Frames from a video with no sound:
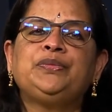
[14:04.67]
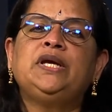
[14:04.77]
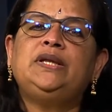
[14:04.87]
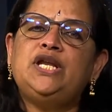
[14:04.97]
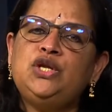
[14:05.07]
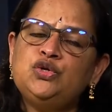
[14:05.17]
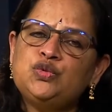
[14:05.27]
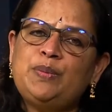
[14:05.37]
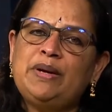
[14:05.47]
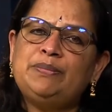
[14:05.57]
The
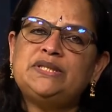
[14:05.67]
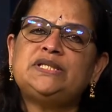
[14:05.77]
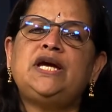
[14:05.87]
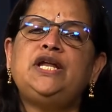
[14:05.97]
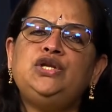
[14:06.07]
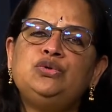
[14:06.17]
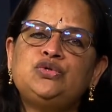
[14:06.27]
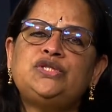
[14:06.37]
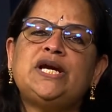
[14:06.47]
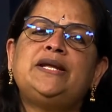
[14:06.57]
newspapers and news
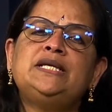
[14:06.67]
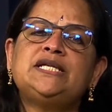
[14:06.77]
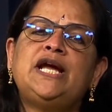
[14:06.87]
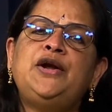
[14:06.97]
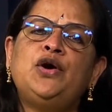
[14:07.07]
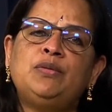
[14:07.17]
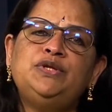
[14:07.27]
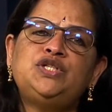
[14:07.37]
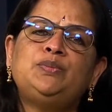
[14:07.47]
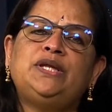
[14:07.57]
channels adopt
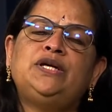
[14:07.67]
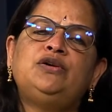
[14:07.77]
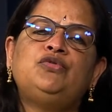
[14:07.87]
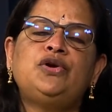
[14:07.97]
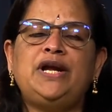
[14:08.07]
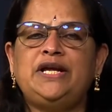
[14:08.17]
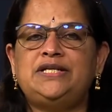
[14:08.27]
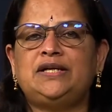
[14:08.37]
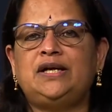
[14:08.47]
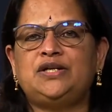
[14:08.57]
this method for data
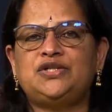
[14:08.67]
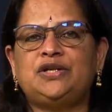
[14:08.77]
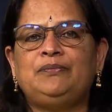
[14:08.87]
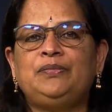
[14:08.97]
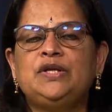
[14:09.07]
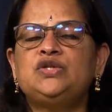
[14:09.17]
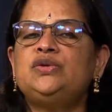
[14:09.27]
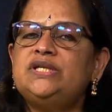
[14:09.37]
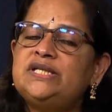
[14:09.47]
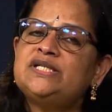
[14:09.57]
collection. So
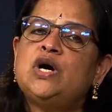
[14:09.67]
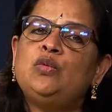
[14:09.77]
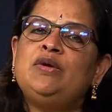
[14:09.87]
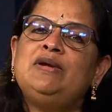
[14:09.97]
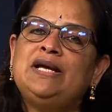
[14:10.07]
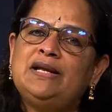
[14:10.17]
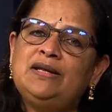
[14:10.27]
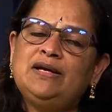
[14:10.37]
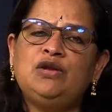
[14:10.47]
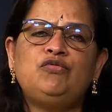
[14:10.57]
this is how we will get
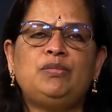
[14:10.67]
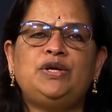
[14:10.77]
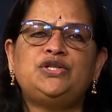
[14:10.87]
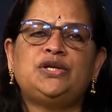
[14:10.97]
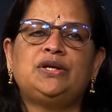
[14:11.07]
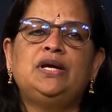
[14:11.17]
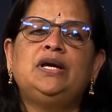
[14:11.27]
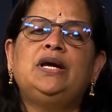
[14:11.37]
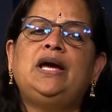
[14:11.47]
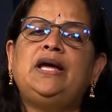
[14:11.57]
the information.
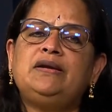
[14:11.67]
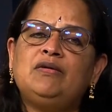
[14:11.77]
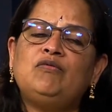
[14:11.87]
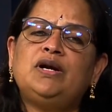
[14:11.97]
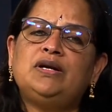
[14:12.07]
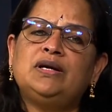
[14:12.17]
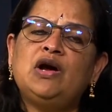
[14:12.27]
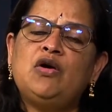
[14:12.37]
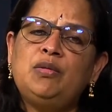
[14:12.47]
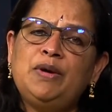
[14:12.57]
And
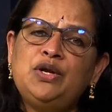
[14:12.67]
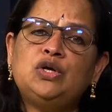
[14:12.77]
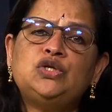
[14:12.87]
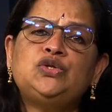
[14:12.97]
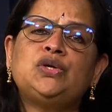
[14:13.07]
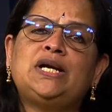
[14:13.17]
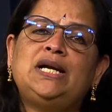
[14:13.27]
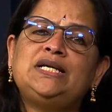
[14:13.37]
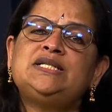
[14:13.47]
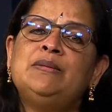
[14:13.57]
government also
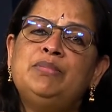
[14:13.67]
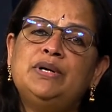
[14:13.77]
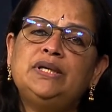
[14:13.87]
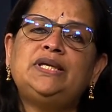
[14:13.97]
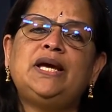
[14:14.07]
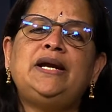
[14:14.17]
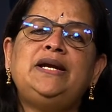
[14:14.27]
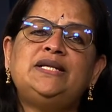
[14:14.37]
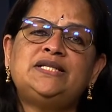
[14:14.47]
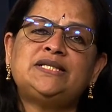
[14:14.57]
collects birth and
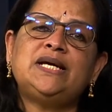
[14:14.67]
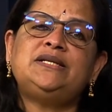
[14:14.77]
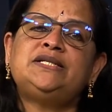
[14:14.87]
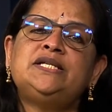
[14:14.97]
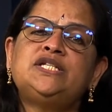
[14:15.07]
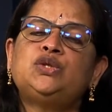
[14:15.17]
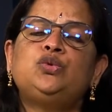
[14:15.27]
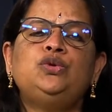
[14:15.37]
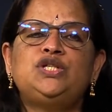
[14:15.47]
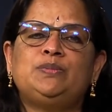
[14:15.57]
death statistics
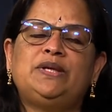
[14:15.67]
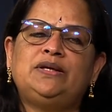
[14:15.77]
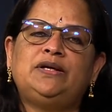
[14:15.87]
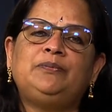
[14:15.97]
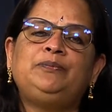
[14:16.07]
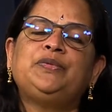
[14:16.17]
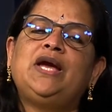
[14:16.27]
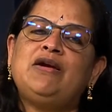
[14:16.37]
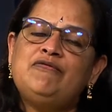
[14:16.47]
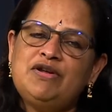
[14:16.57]
through this method.
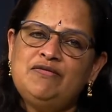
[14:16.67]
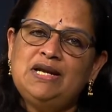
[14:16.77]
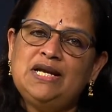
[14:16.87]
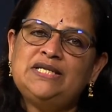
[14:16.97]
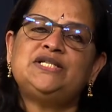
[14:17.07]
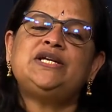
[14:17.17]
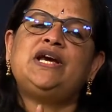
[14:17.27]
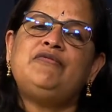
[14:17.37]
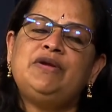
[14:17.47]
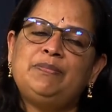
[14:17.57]
Every village,
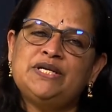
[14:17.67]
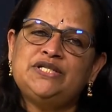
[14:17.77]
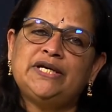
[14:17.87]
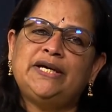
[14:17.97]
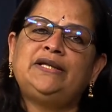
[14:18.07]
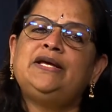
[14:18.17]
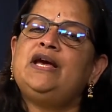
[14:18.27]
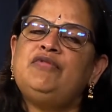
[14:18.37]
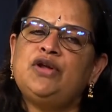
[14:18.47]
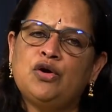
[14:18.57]
every panchayat,
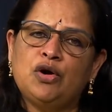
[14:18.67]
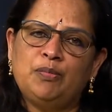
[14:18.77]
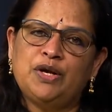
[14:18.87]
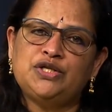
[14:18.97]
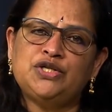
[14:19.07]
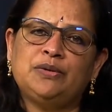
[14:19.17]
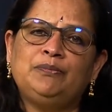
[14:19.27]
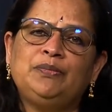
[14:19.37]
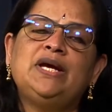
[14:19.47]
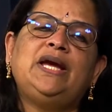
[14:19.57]
every corporation,
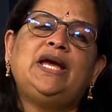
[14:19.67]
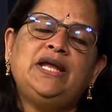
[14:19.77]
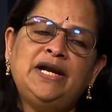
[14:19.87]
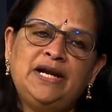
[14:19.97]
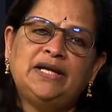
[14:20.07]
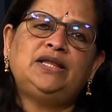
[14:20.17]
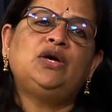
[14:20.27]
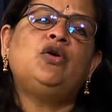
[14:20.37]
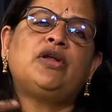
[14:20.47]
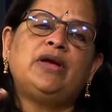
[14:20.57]
any death
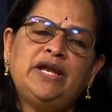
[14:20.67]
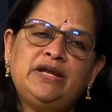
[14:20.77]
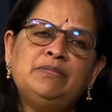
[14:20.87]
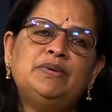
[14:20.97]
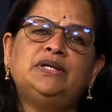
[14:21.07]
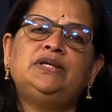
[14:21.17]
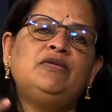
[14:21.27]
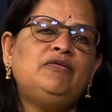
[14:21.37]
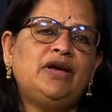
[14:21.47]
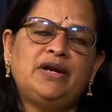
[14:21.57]
or any birth
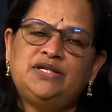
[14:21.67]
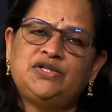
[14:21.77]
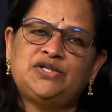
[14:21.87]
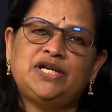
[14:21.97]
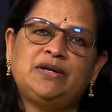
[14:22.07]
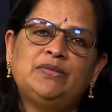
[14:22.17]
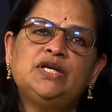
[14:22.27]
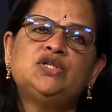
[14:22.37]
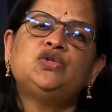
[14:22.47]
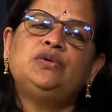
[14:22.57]
we are registering.
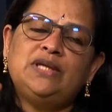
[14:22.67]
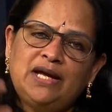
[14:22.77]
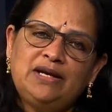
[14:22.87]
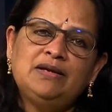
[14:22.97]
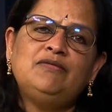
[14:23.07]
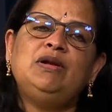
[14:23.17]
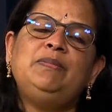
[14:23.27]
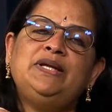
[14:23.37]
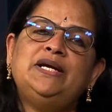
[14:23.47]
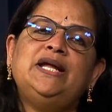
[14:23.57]
So that will
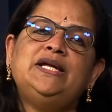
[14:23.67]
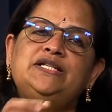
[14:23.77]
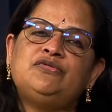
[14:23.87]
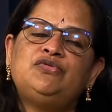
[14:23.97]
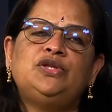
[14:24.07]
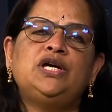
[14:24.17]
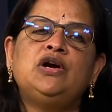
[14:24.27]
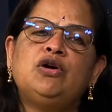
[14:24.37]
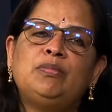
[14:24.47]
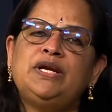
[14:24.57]
be the data for the
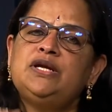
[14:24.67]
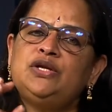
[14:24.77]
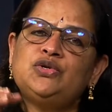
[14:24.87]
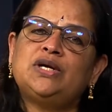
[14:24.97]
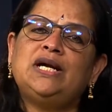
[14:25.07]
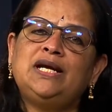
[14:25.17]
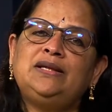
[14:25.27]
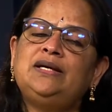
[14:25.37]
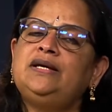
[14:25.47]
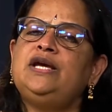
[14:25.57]
government to collect
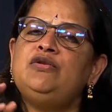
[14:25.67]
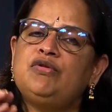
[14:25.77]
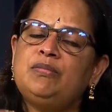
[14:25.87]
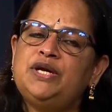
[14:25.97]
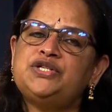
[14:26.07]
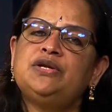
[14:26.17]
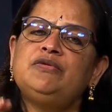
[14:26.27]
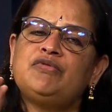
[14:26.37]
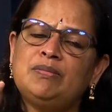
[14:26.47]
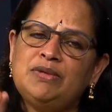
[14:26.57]
the information
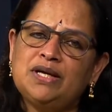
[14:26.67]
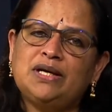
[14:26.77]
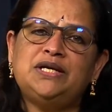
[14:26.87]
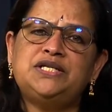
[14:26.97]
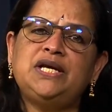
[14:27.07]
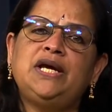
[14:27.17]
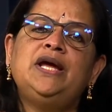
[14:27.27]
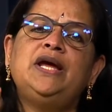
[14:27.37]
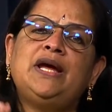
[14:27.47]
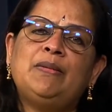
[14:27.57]
from the country
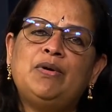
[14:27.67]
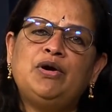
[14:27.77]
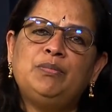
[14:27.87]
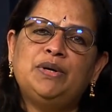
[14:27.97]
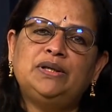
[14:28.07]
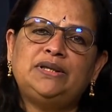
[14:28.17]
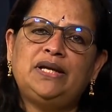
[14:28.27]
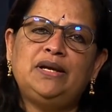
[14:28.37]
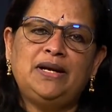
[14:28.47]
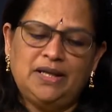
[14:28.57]
about birth
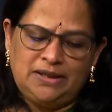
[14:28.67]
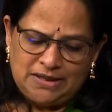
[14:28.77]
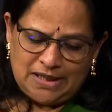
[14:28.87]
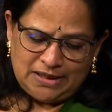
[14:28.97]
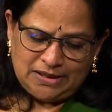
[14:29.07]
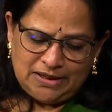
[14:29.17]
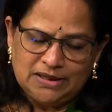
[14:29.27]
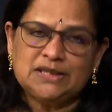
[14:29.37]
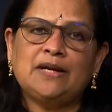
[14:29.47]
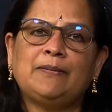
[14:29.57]
and death statistics.